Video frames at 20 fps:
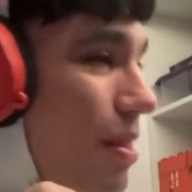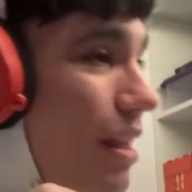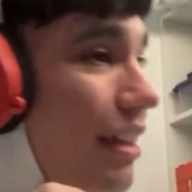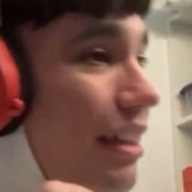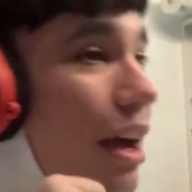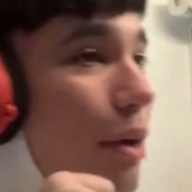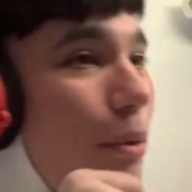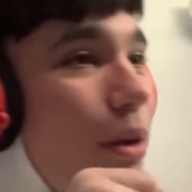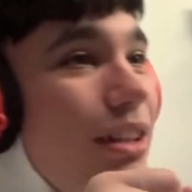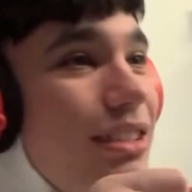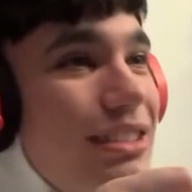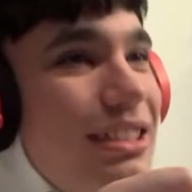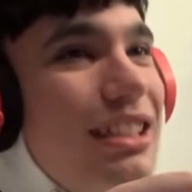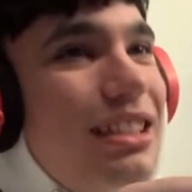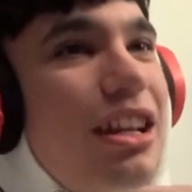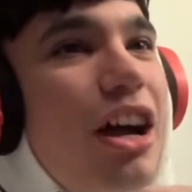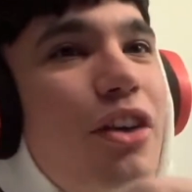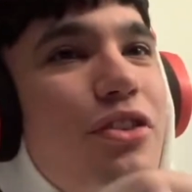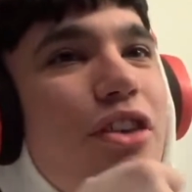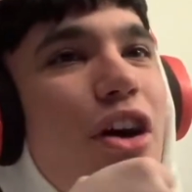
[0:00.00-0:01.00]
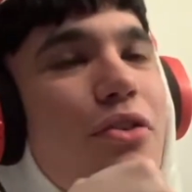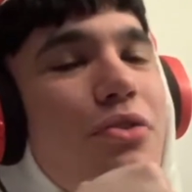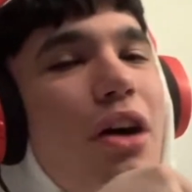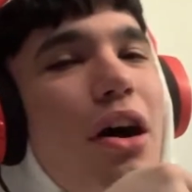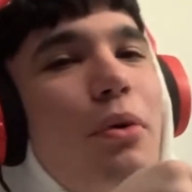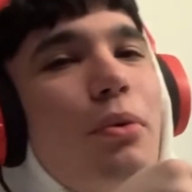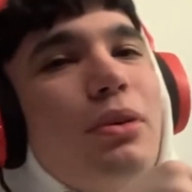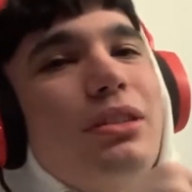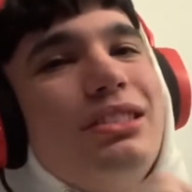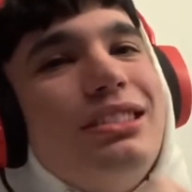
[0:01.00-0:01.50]
That
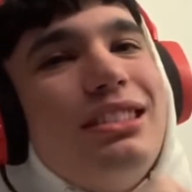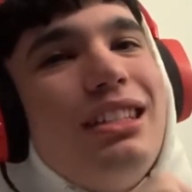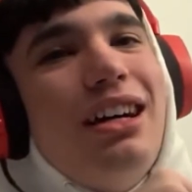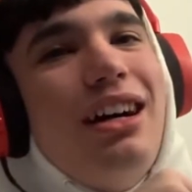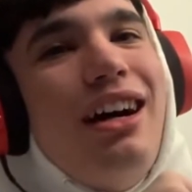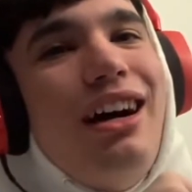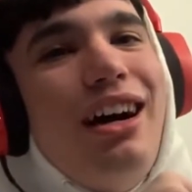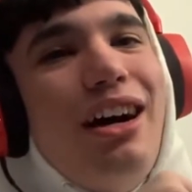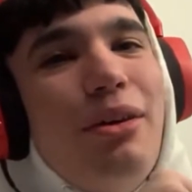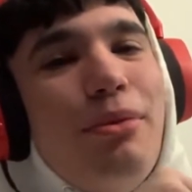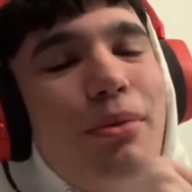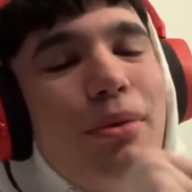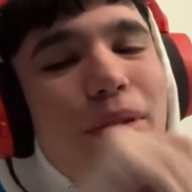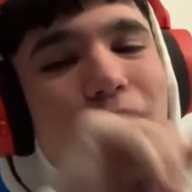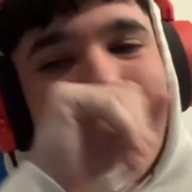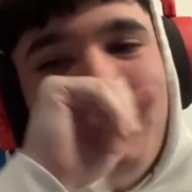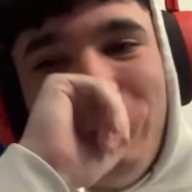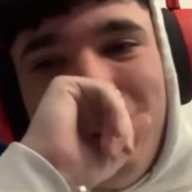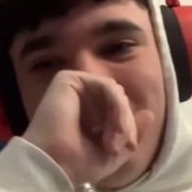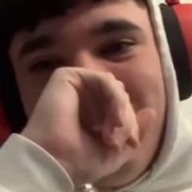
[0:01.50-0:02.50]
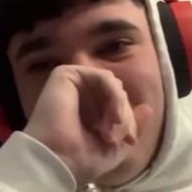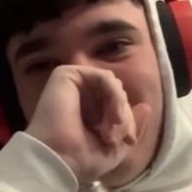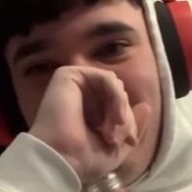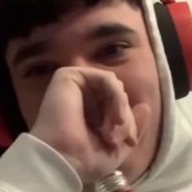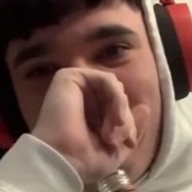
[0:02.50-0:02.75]
was what we'd see